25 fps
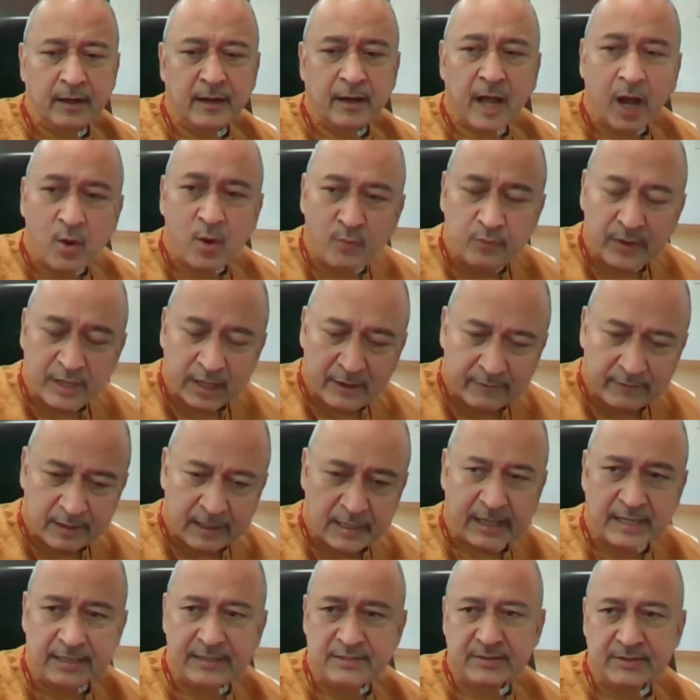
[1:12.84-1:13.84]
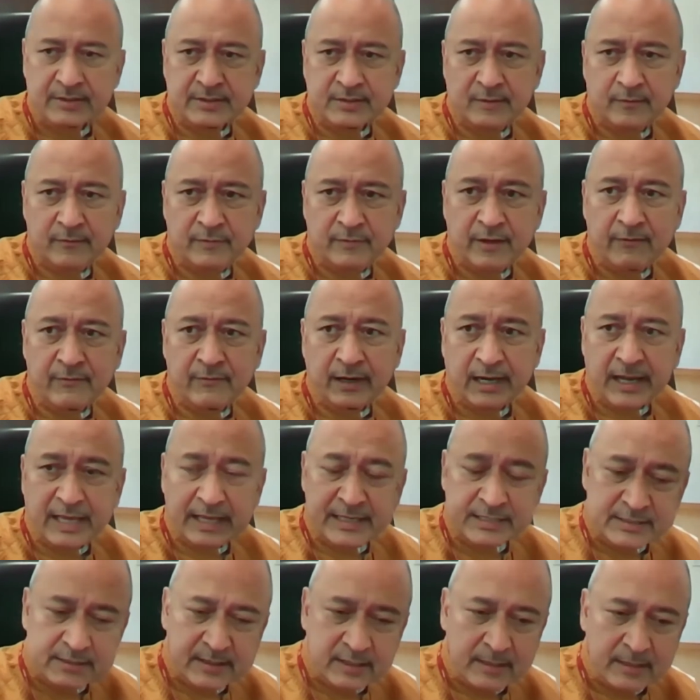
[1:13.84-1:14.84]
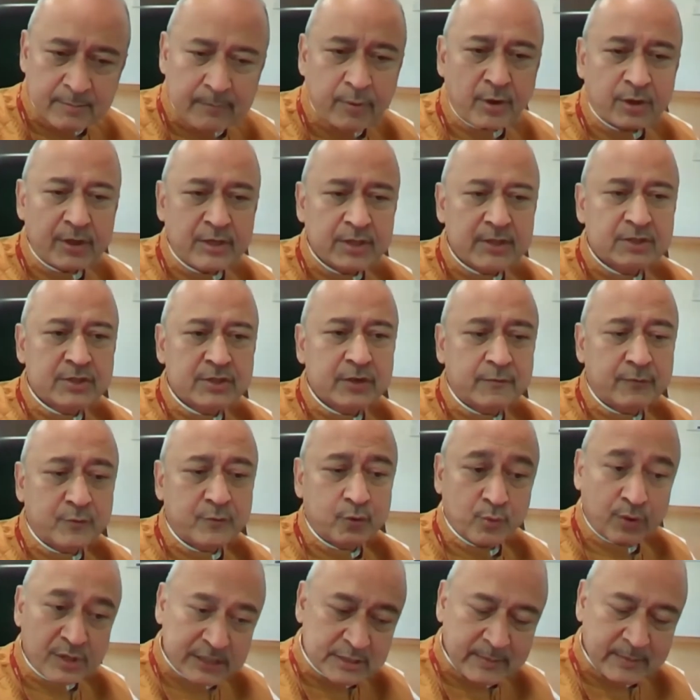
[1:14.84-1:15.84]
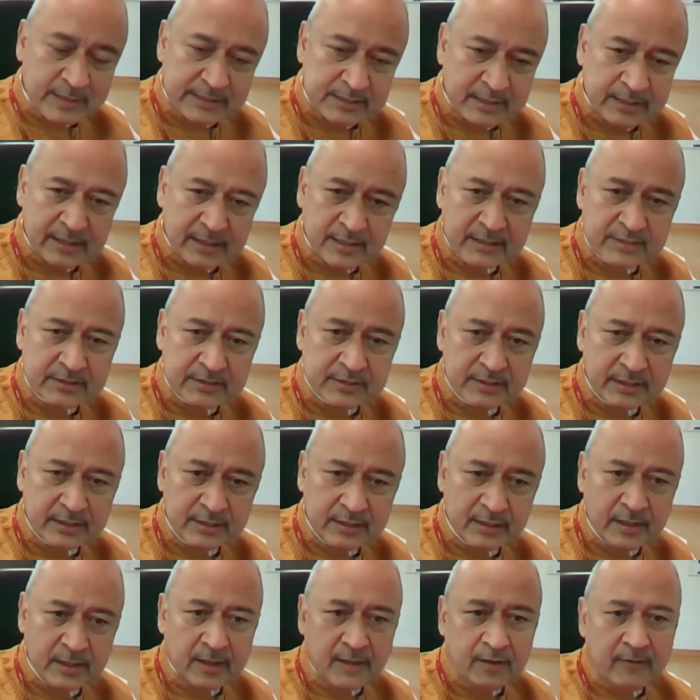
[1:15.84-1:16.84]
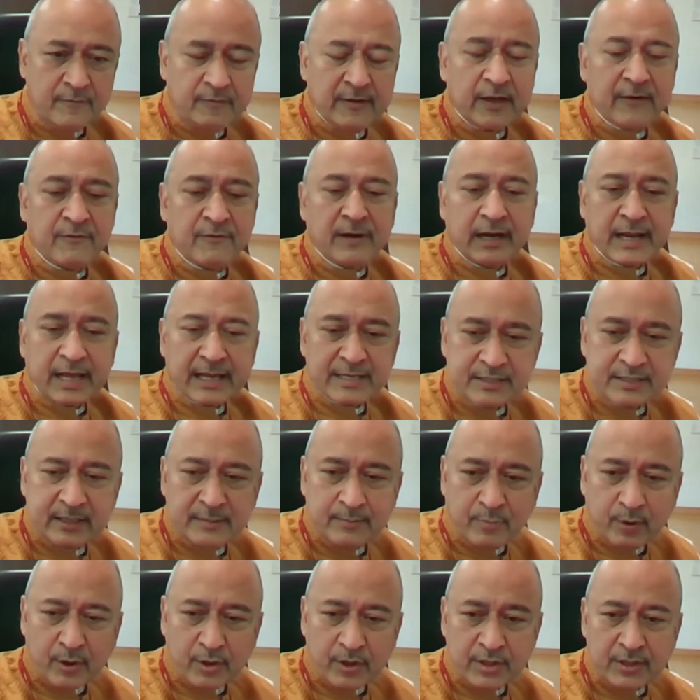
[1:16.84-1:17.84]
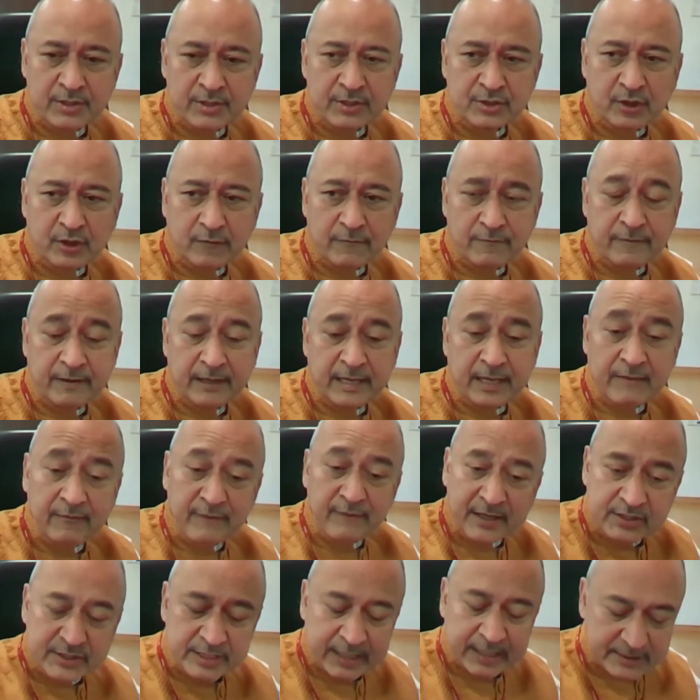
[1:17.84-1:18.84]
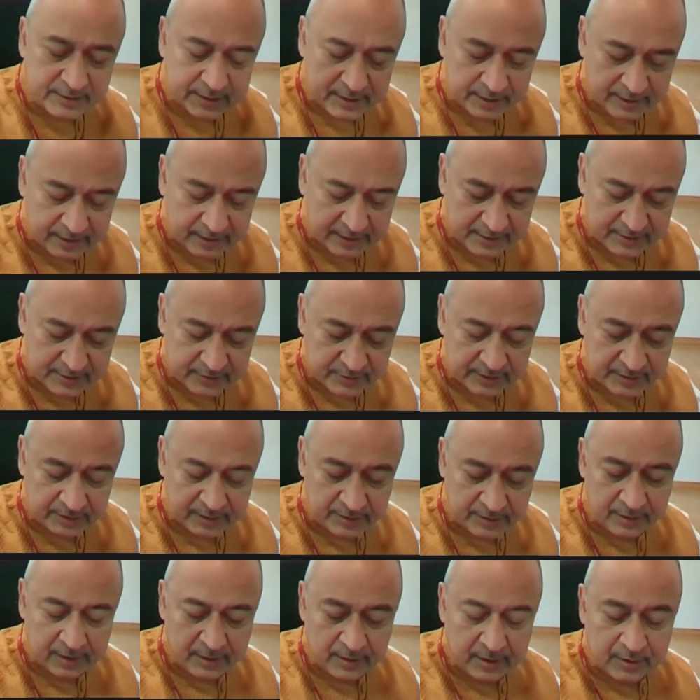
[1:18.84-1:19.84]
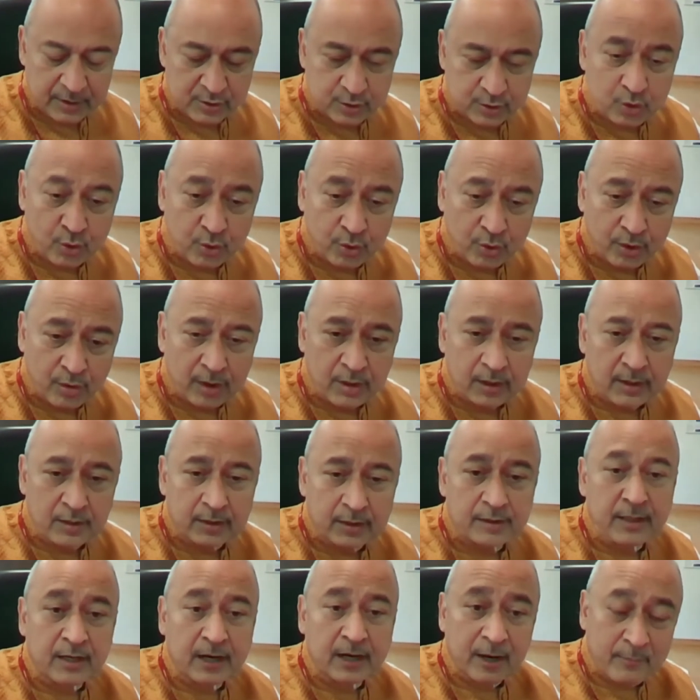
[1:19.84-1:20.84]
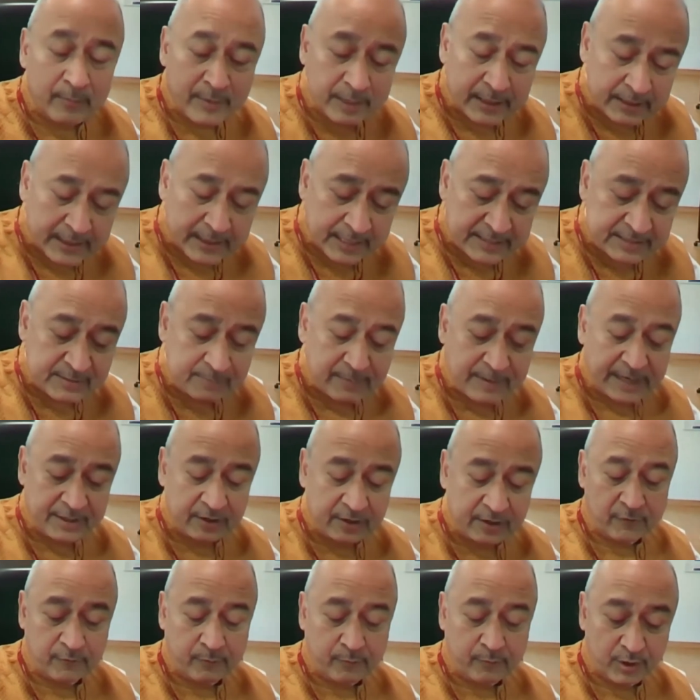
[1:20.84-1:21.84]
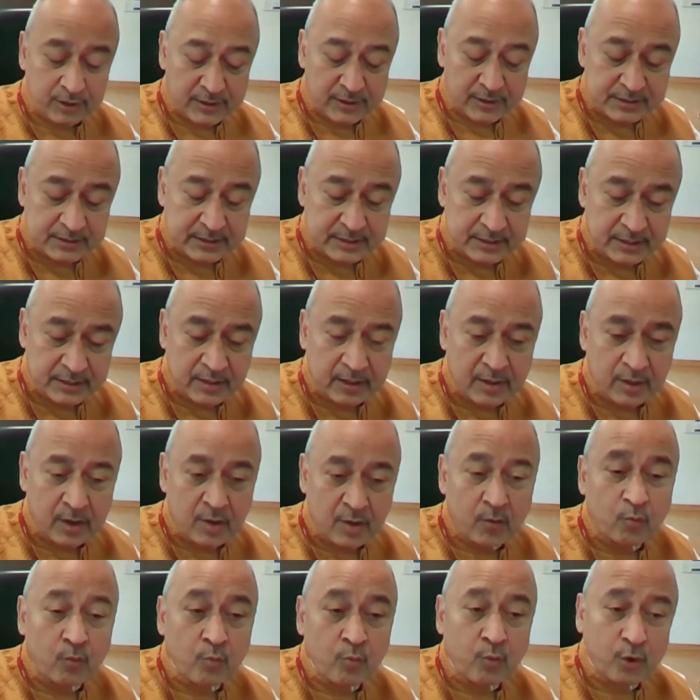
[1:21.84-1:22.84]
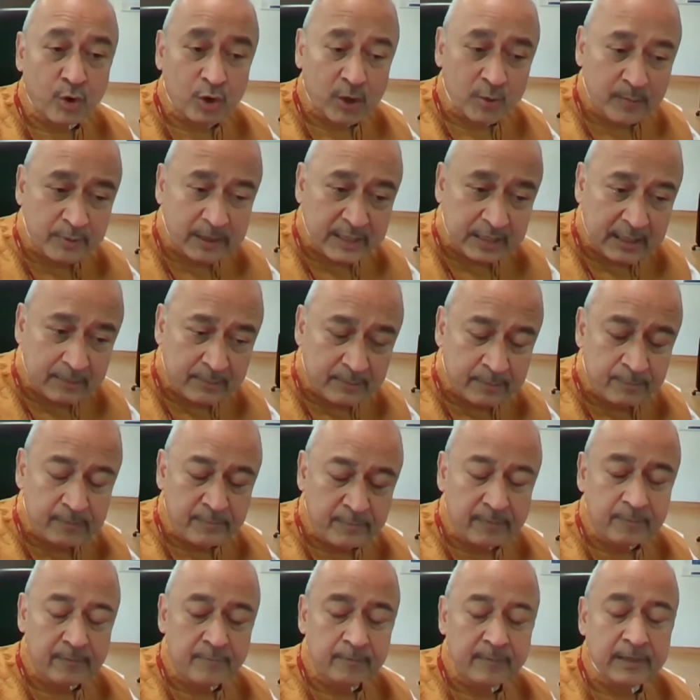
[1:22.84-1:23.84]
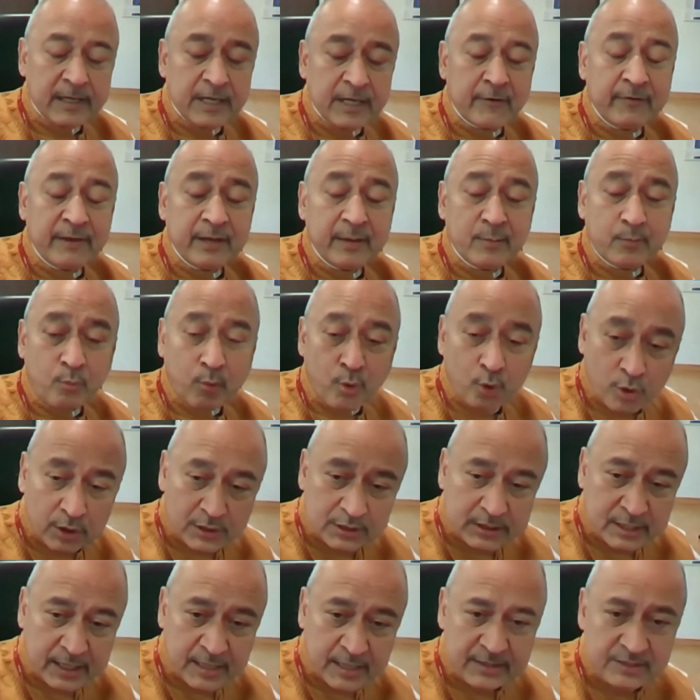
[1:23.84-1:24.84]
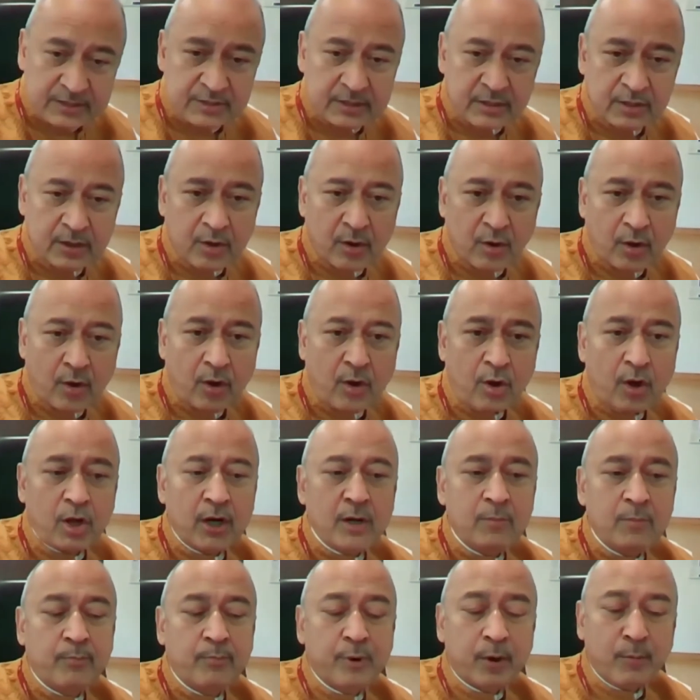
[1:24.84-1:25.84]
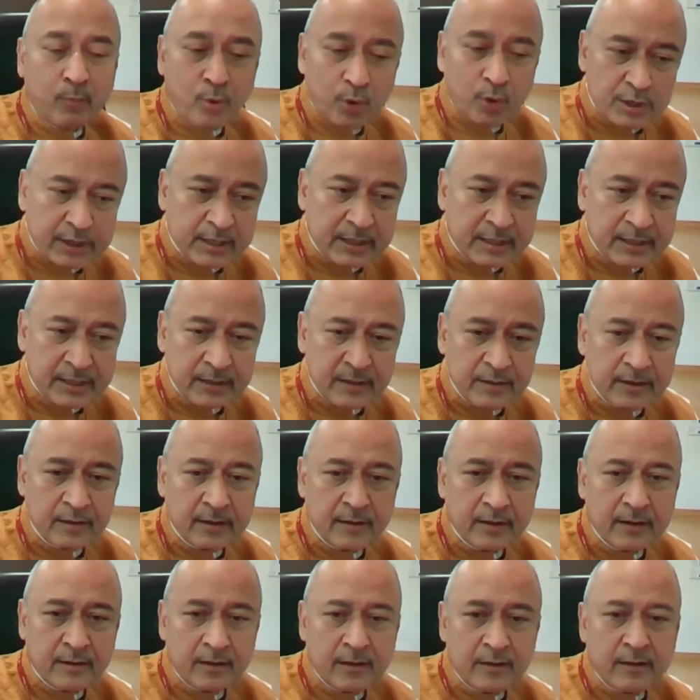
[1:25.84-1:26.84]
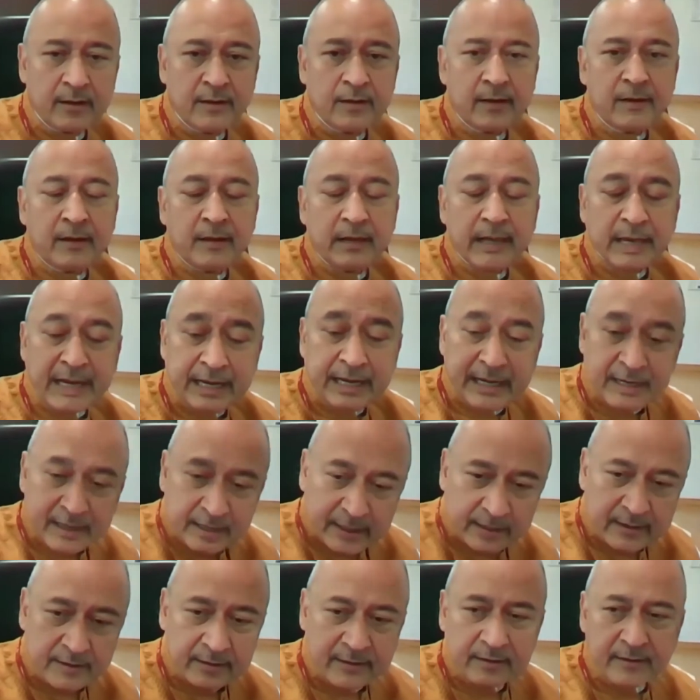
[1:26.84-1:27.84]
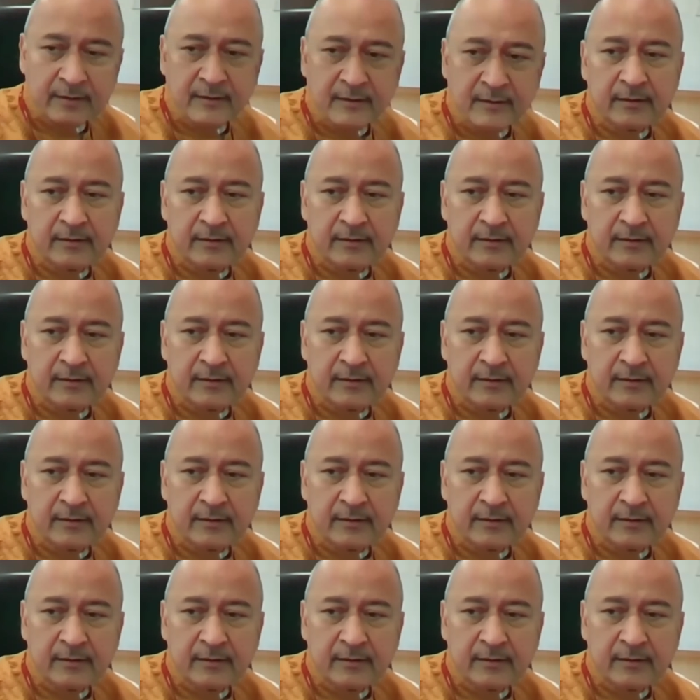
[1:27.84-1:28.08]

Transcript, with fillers: Now we have realized, we have realized the importance of tourism as an industry. We have realized the importance of aviation as an industry. So the government, as a matter of policy, would be giving more thrust on promoting Indian